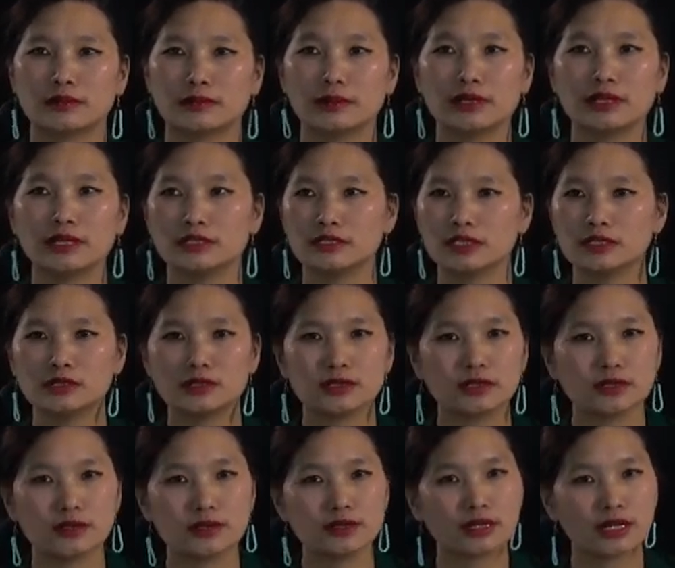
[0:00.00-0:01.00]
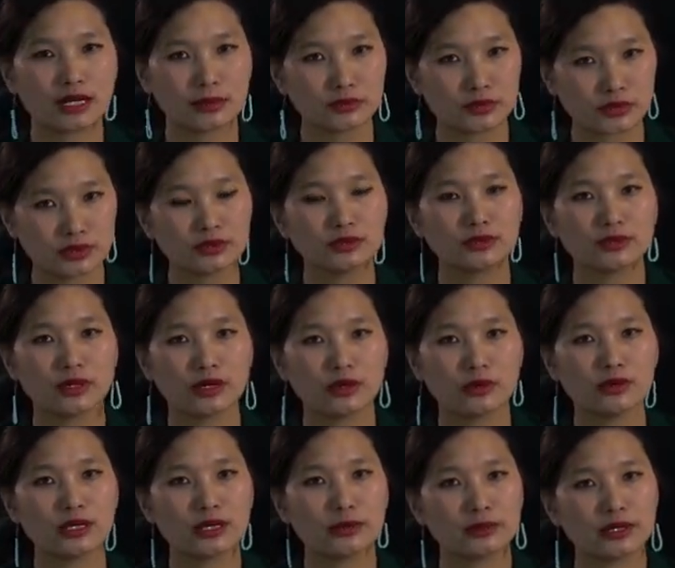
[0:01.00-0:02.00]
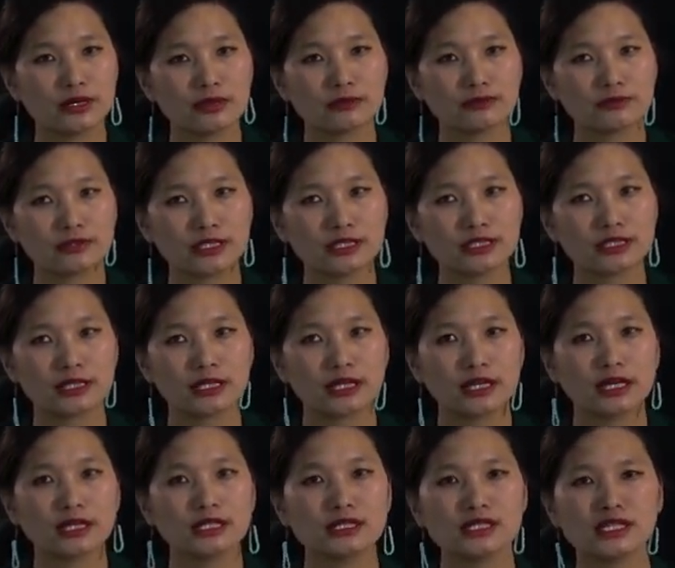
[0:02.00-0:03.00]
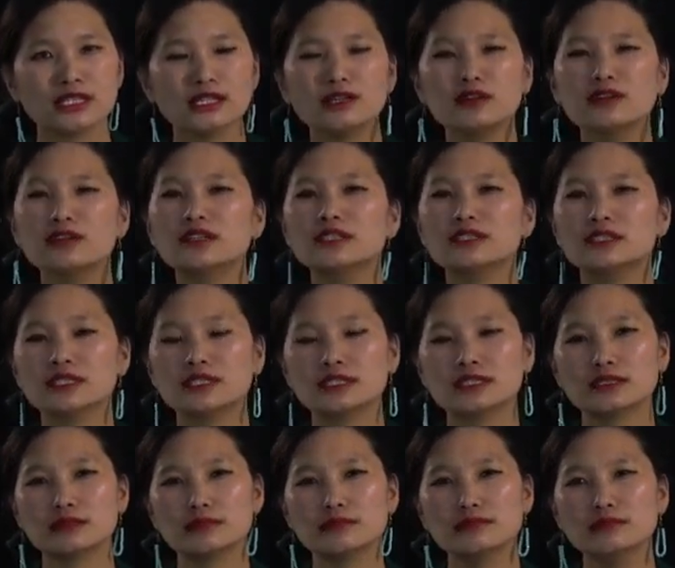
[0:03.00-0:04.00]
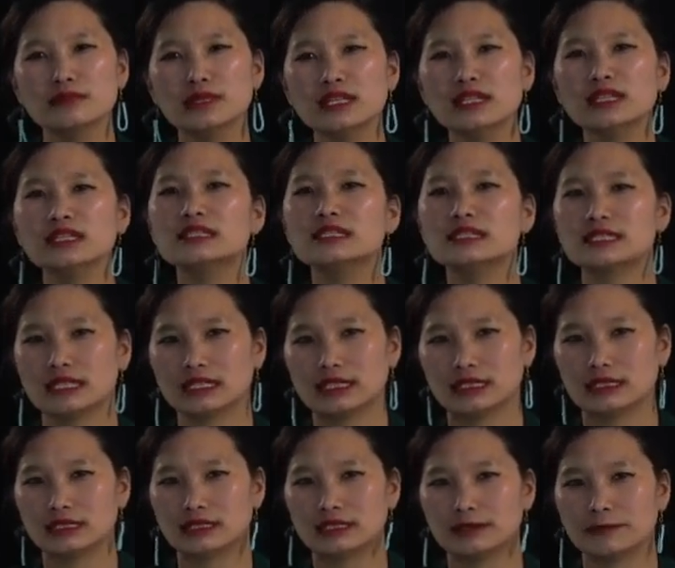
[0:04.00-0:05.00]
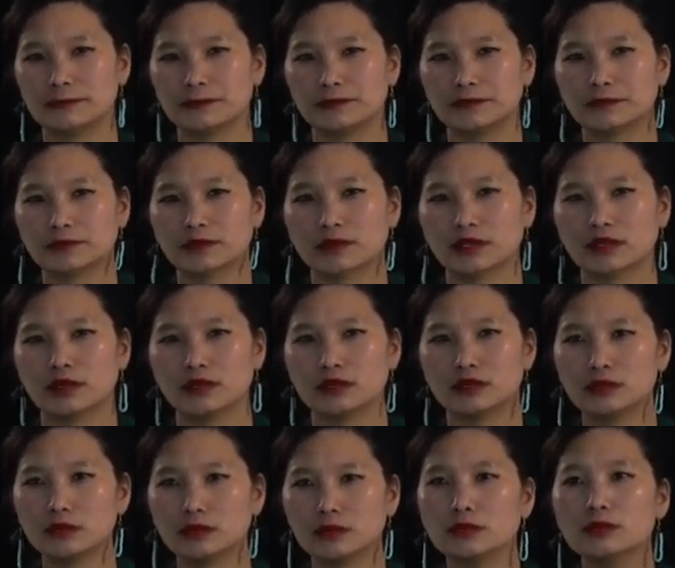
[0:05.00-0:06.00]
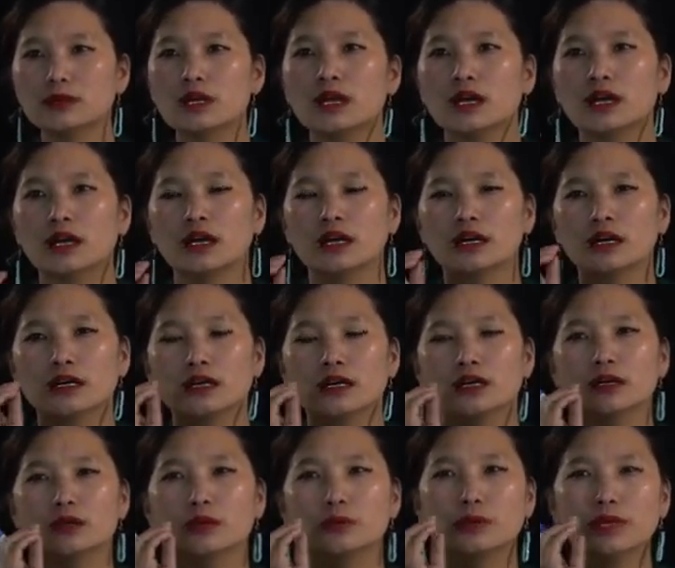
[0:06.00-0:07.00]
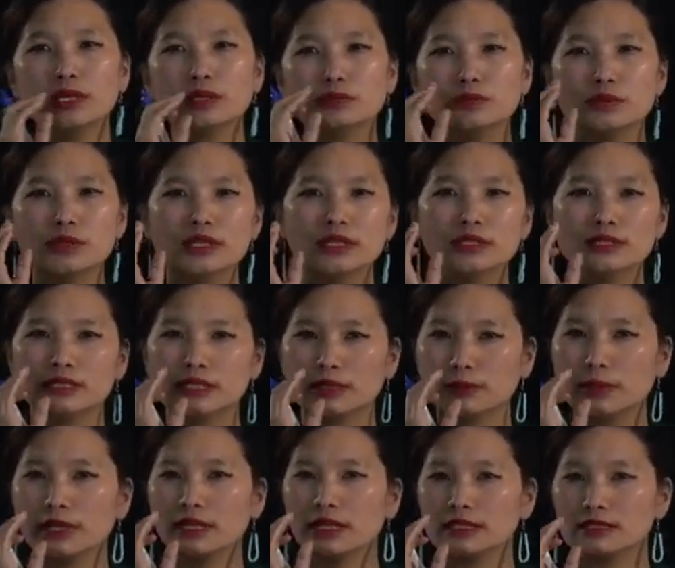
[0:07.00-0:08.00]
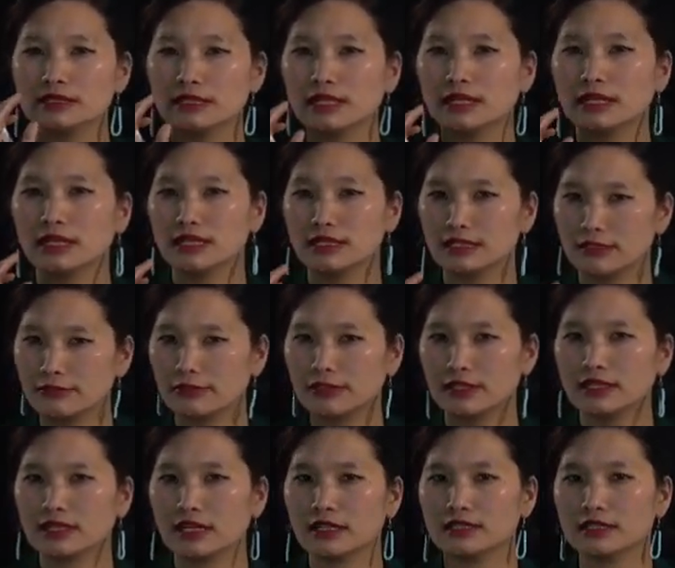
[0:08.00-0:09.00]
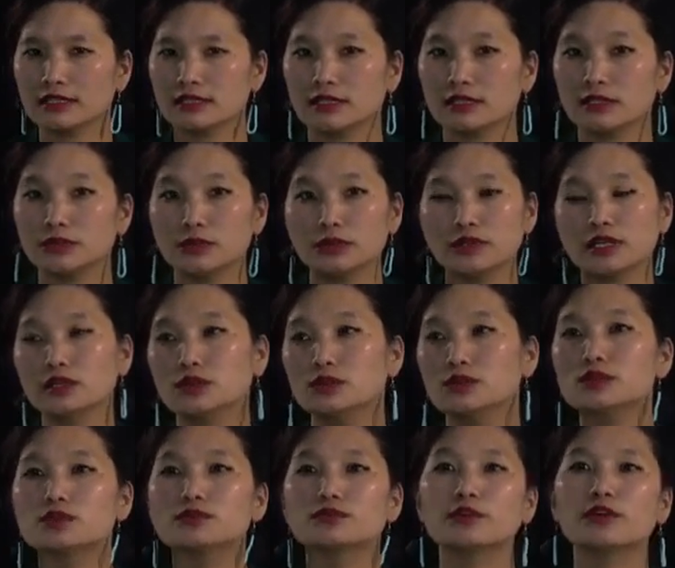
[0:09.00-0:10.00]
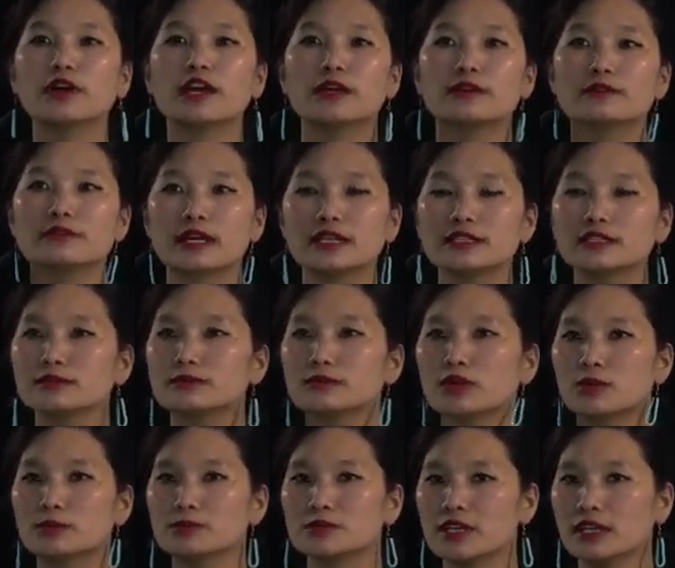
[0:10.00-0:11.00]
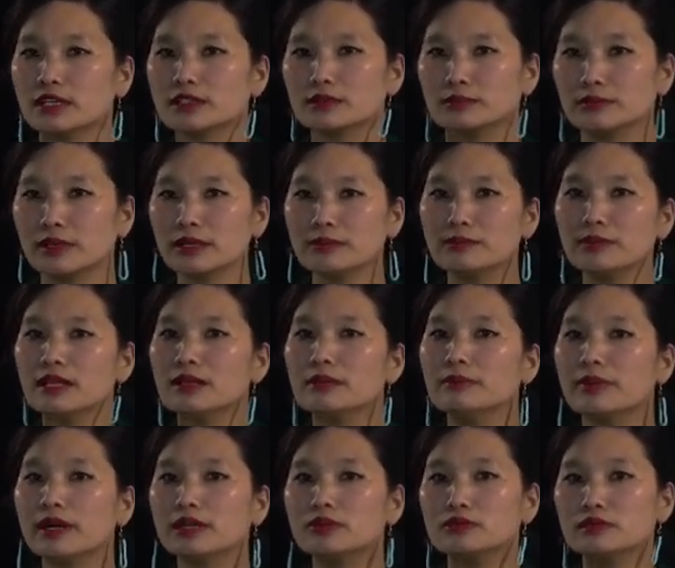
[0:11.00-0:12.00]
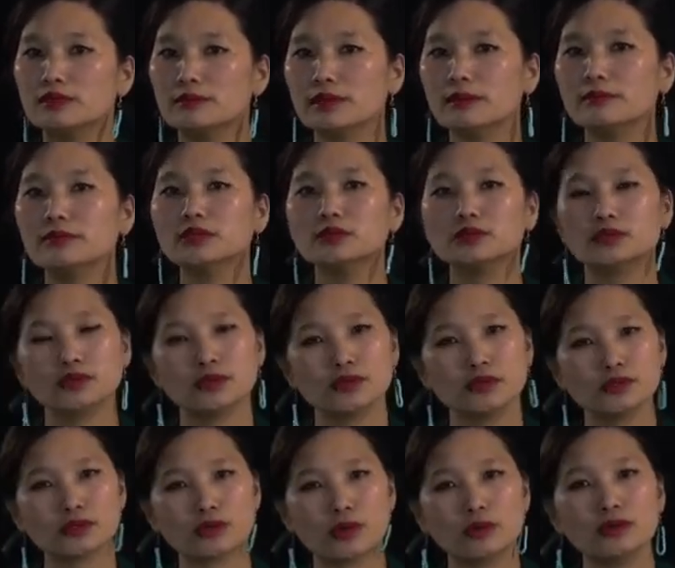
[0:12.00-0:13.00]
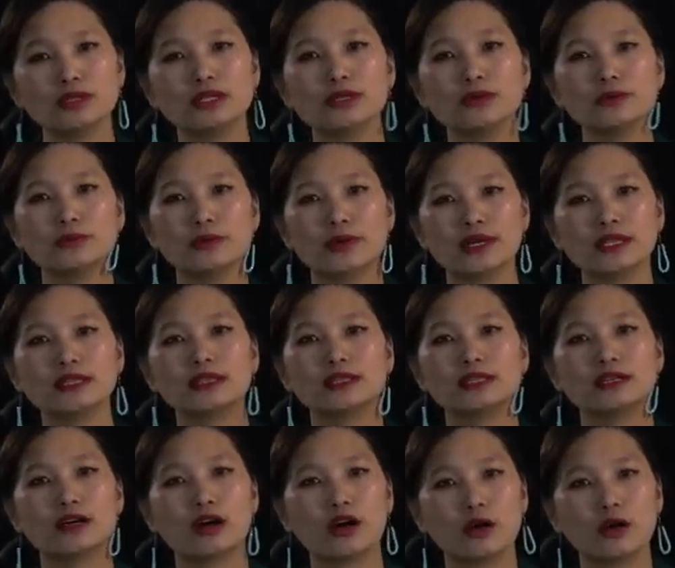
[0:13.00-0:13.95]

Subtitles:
When I say singular, I'm sure you are all aware of it. Singular just means single. So, when I say indefinite article, you can use for a random object maybe, but remember to use only when the